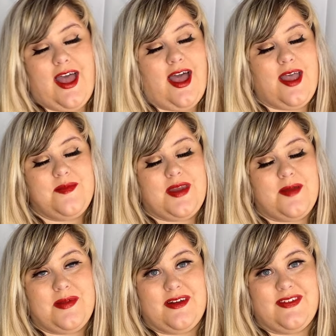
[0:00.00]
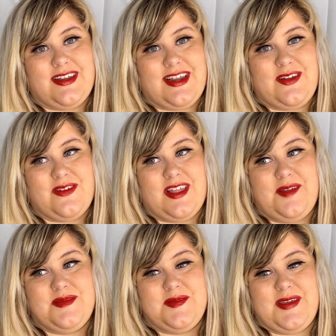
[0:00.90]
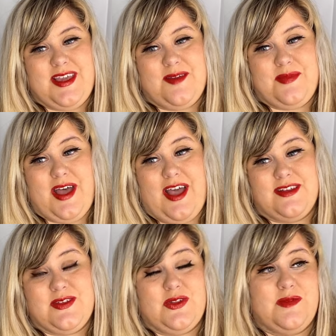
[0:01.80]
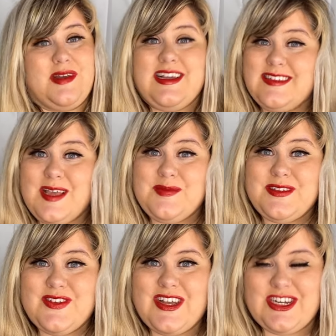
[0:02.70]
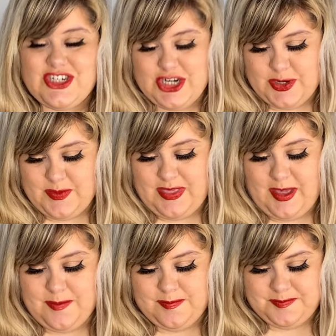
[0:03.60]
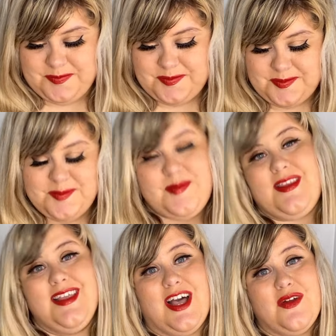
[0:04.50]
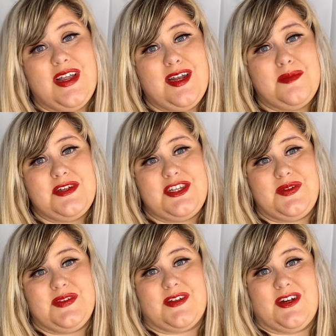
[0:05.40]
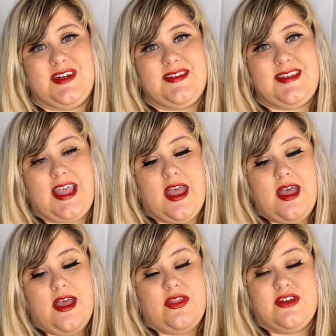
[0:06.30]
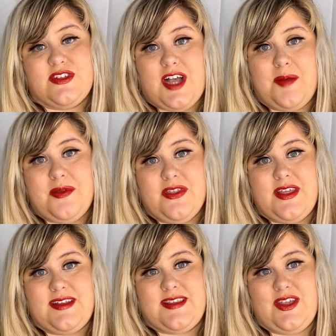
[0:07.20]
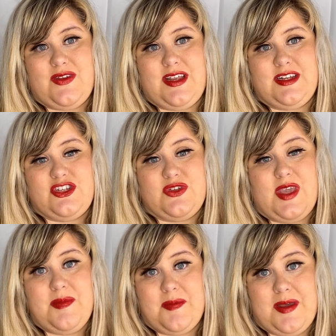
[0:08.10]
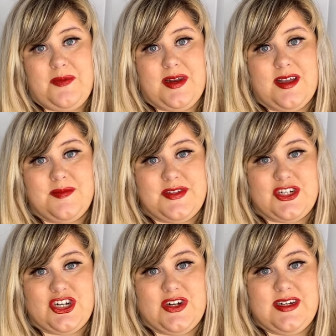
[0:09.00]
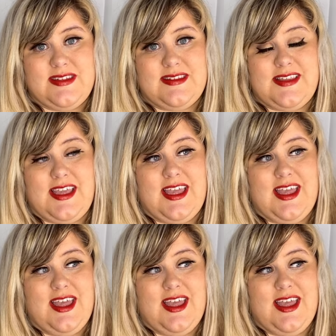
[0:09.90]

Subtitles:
I am not perfect. I don't claim to be, but I also learn by example so I can share it with you. All right, number two is currency. There's a couple of things that you need to keep in mind when it comes to currency.